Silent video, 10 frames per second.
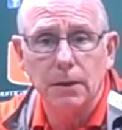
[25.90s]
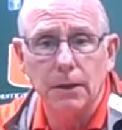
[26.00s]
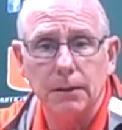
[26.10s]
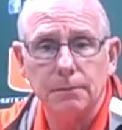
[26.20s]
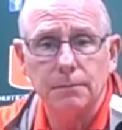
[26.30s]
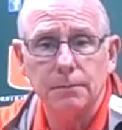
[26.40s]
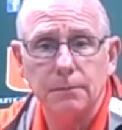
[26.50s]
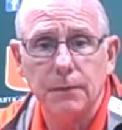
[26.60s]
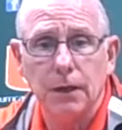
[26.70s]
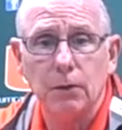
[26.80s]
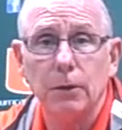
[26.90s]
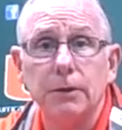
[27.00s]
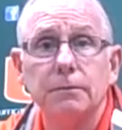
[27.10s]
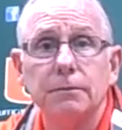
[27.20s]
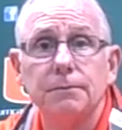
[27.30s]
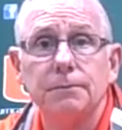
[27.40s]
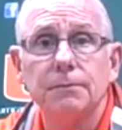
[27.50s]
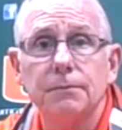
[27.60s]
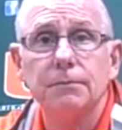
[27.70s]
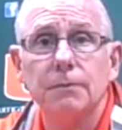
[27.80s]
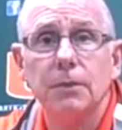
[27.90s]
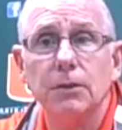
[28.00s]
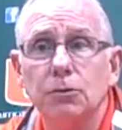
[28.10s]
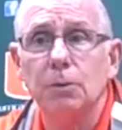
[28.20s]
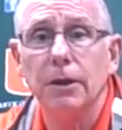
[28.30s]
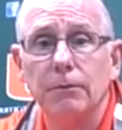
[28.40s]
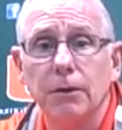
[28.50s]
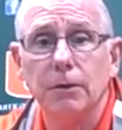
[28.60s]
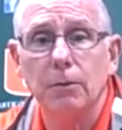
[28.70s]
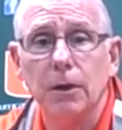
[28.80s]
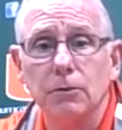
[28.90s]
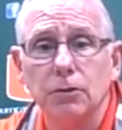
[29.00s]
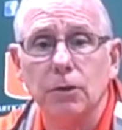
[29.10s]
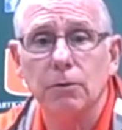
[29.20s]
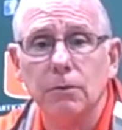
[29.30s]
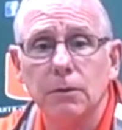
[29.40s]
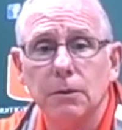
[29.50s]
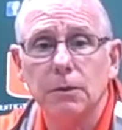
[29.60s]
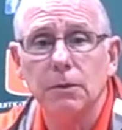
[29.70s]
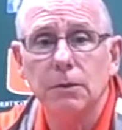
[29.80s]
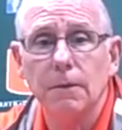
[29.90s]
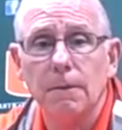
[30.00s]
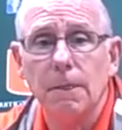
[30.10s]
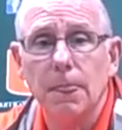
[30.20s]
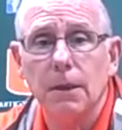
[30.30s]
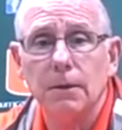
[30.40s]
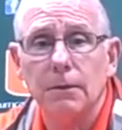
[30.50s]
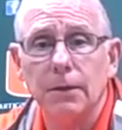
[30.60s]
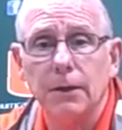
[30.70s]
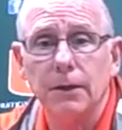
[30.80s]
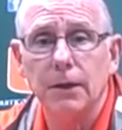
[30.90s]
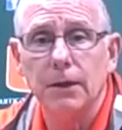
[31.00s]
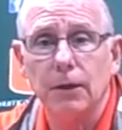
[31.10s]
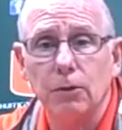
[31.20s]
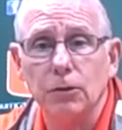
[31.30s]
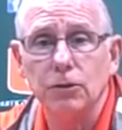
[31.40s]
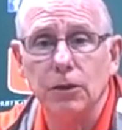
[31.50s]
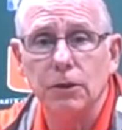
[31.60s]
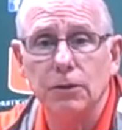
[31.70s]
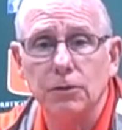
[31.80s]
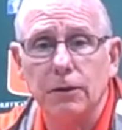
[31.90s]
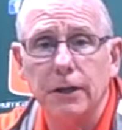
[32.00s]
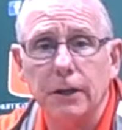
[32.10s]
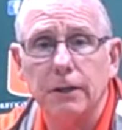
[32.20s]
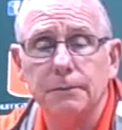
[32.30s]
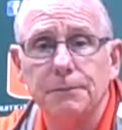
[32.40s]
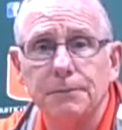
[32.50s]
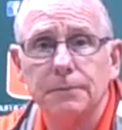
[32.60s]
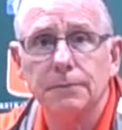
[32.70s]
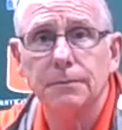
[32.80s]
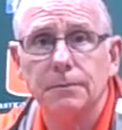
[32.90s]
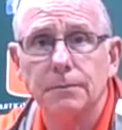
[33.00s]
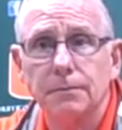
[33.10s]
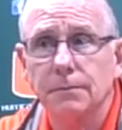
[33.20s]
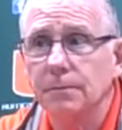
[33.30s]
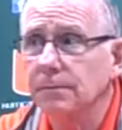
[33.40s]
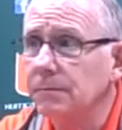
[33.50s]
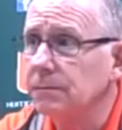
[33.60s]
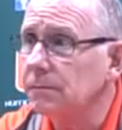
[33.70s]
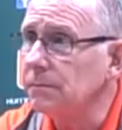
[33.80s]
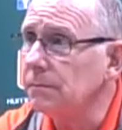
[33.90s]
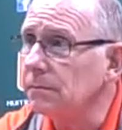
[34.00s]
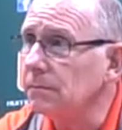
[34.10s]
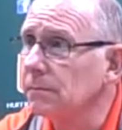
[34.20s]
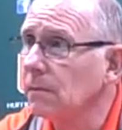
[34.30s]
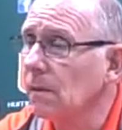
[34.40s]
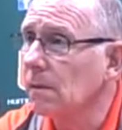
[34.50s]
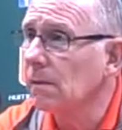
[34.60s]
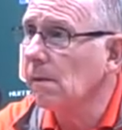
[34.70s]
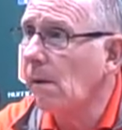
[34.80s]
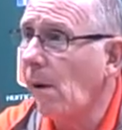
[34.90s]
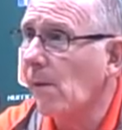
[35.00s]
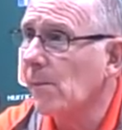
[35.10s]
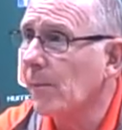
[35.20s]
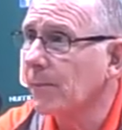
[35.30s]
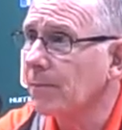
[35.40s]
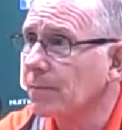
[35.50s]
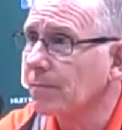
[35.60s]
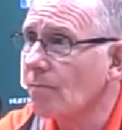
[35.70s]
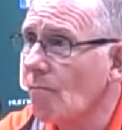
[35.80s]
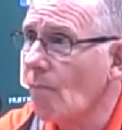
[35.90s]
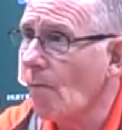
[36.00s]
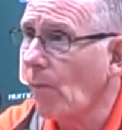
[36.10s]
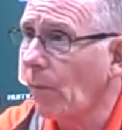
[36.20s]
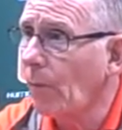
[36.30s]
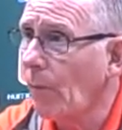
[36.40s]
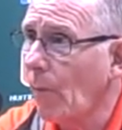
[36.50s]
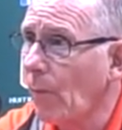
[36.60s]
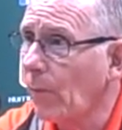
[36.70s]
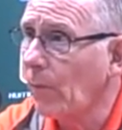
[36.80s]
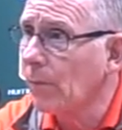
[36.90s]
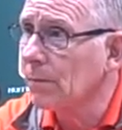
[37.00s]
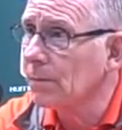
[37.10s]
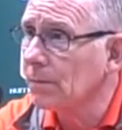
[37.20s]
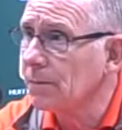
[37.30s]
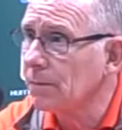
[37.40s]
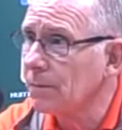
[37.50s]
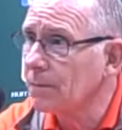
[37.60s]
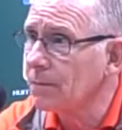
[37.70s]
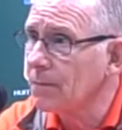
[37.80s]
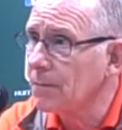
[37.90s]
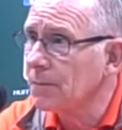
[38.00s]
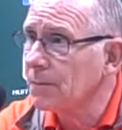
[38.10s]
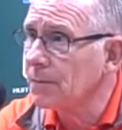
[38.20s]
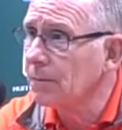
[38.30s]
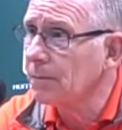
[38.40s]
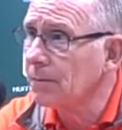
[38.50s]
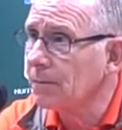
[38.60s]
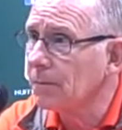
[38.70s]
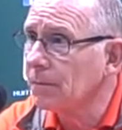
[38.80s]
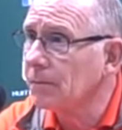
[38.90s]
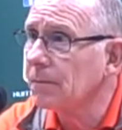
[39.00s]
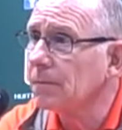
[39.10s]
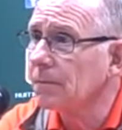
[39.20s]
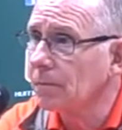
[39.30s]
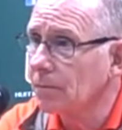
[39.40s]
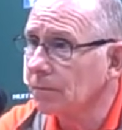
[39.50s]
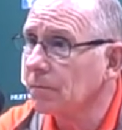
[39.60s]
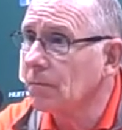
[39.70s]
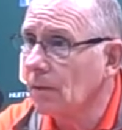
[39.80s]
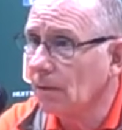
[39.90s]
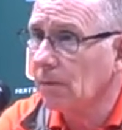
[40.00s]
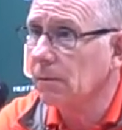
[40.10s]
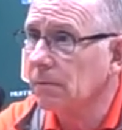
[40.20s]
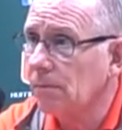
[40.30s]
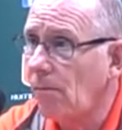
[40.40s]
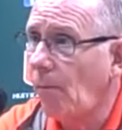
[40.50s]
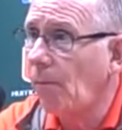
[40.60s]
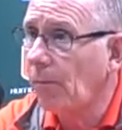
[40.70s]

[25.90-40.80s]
Um, and Quinn is playing very well, so they're hitting on all cylinders right now. They're talking, said earlier this week that he hoped to maybe get Ryan back for the last couple games of the regular season.